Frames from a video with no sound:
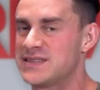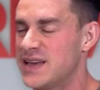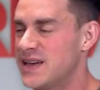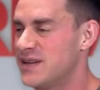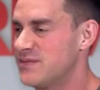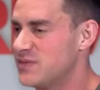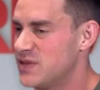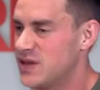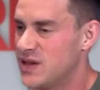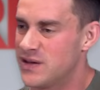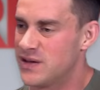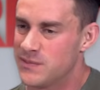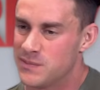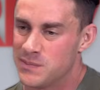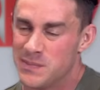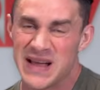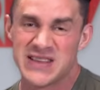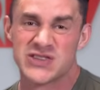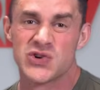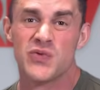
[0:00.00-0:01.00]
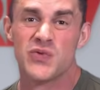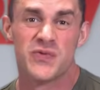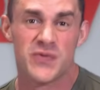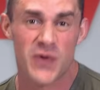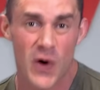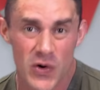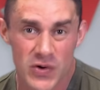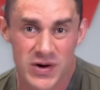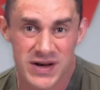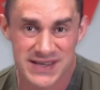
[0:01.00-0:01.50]
the mental
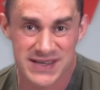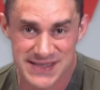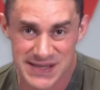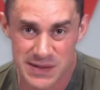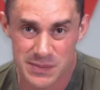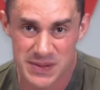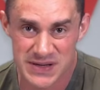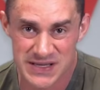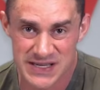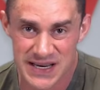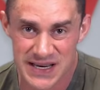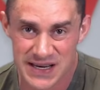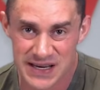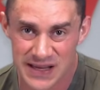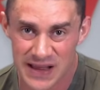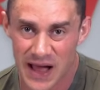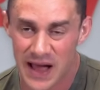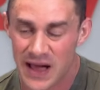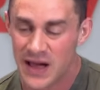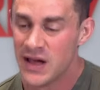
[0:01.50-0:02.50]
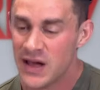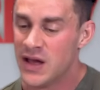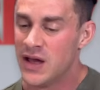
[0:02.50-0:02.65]
focus in particular.